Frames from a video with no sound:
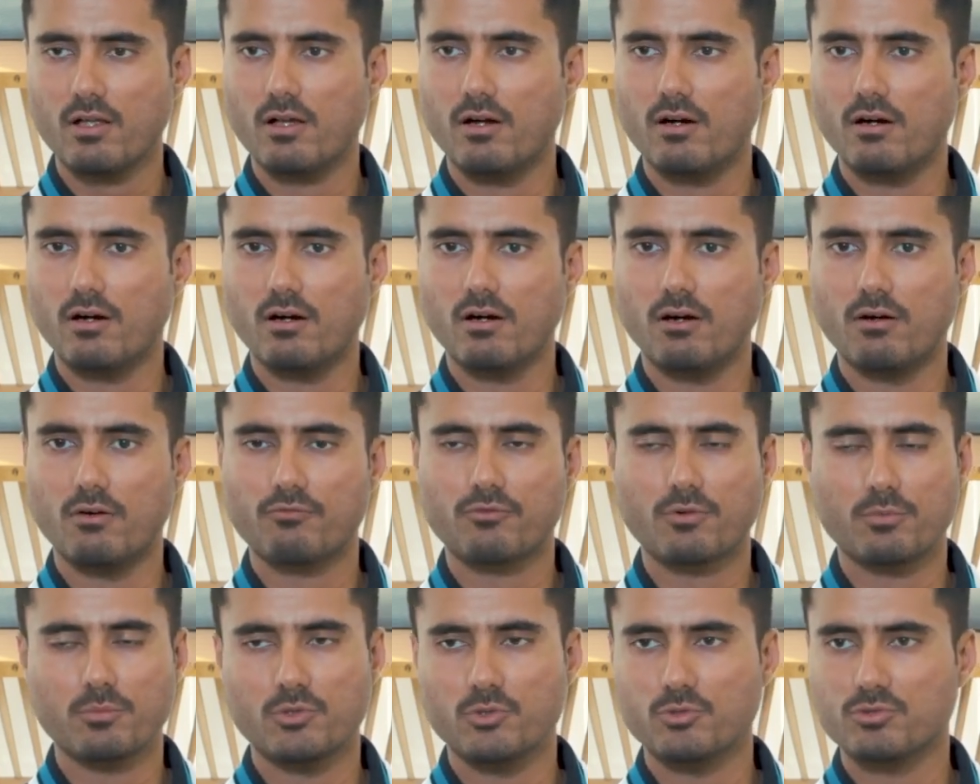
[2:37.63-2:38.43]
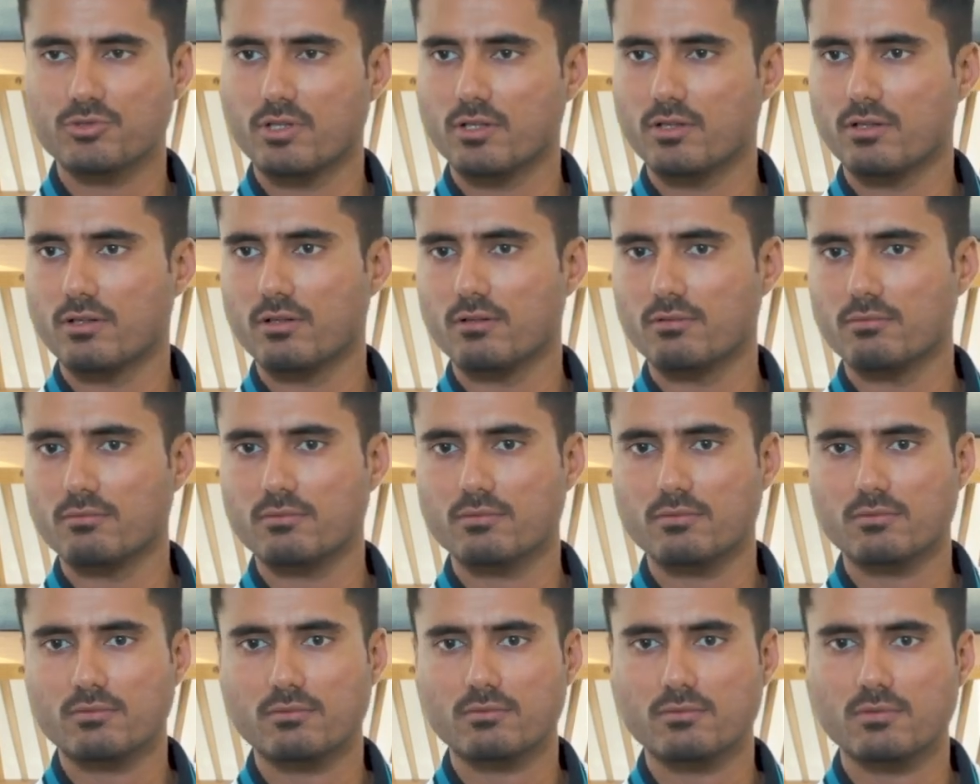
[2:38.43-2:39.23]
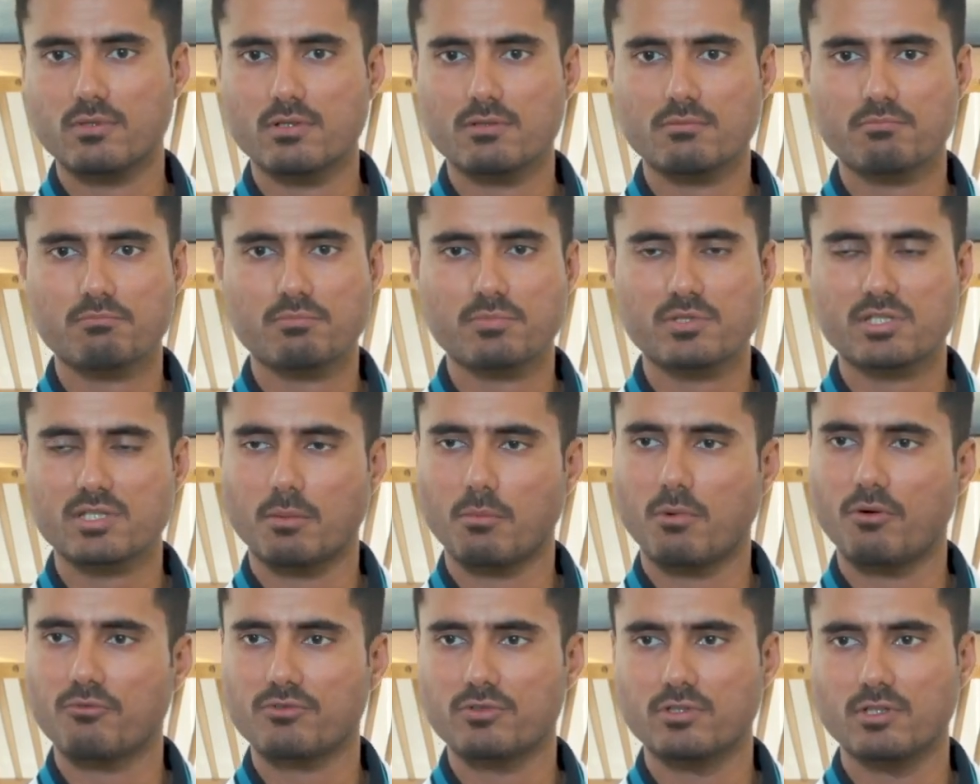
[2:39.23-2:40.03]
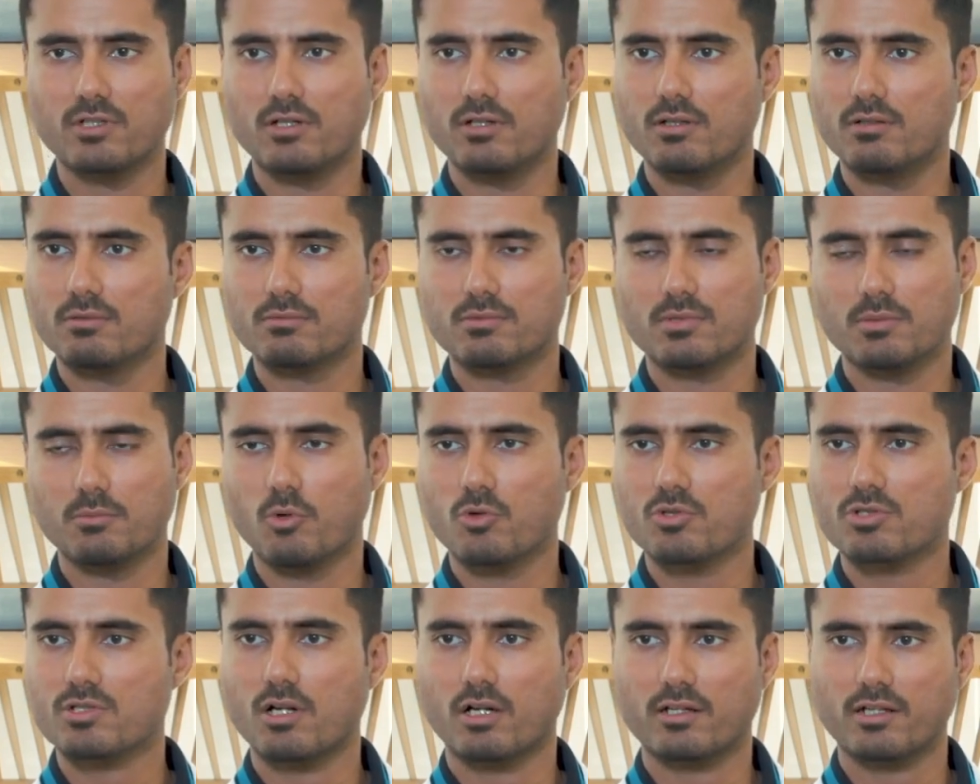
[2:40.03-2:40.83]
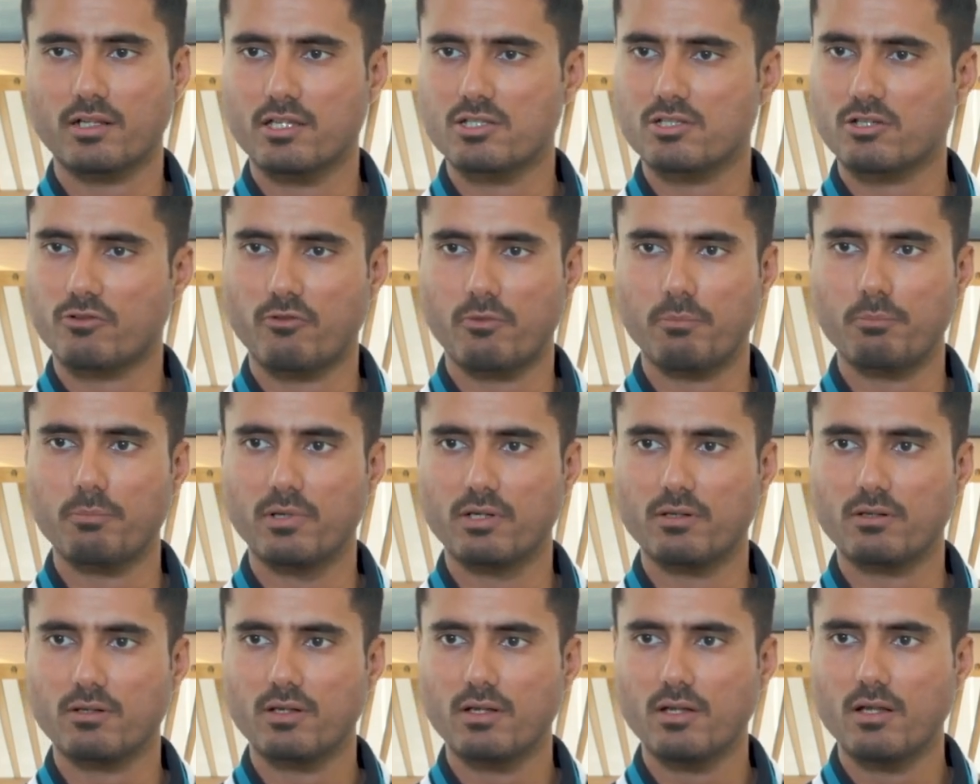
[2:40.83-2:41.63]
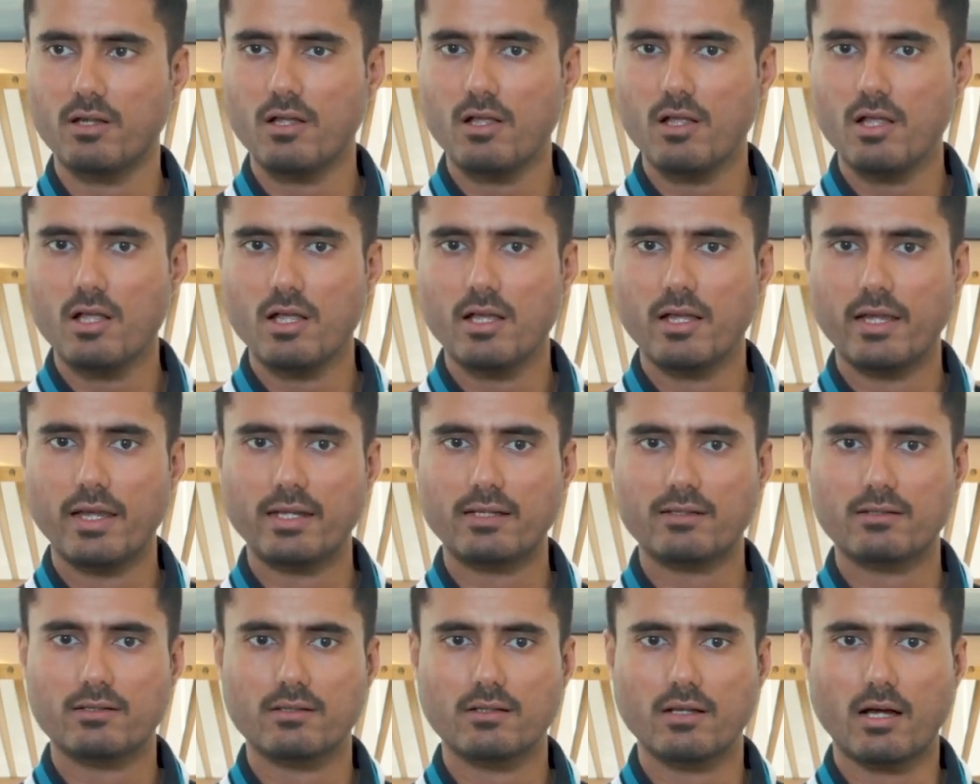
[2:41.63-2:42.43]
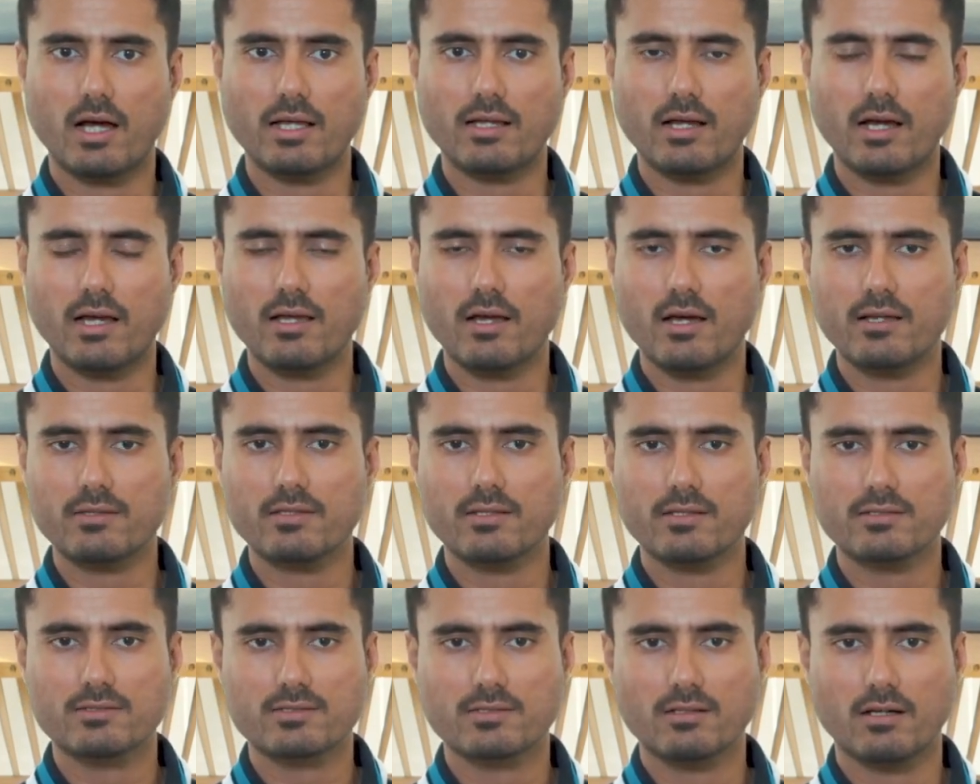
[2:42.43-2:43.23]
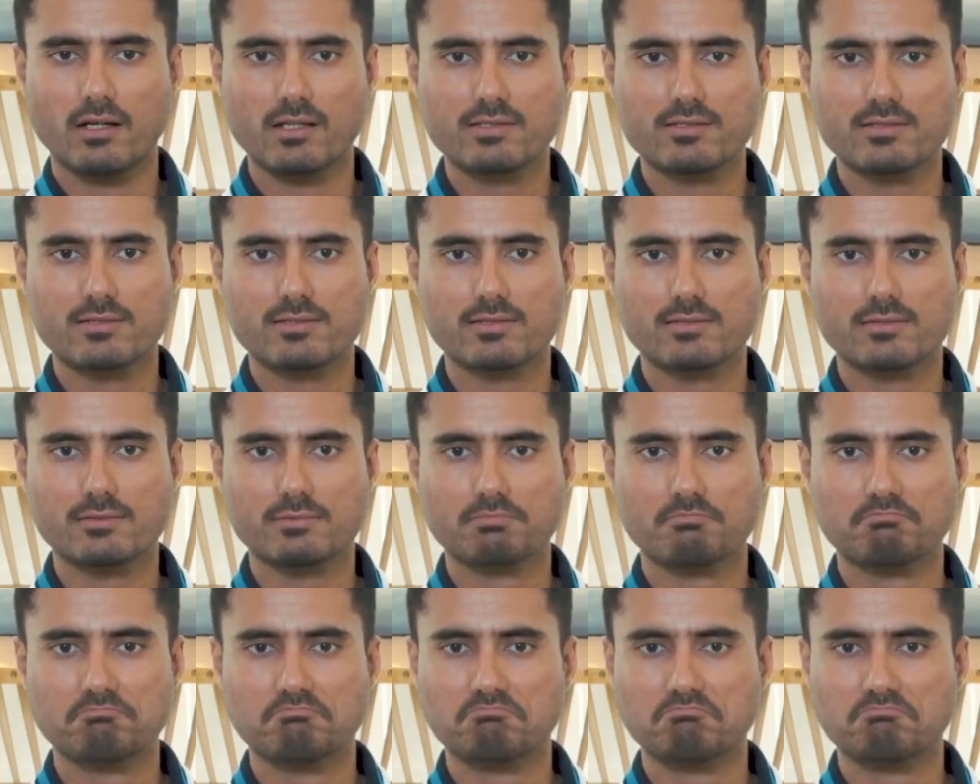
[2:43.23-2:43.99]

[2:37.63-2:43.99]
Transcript: from using some of the most cutting edge equipment, I think it starts